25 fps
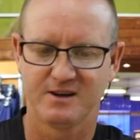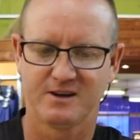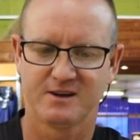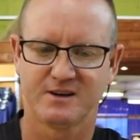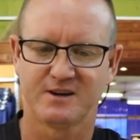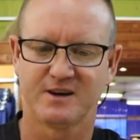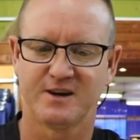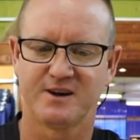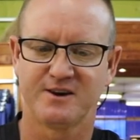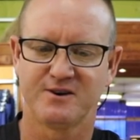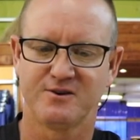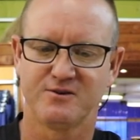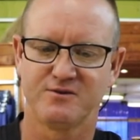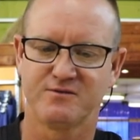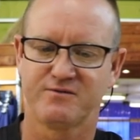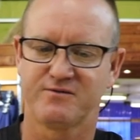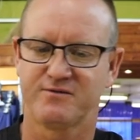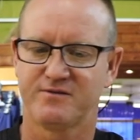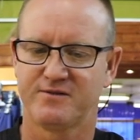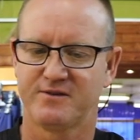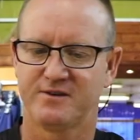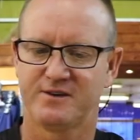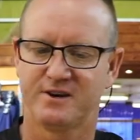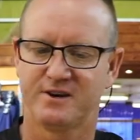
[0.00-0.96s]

Cut it off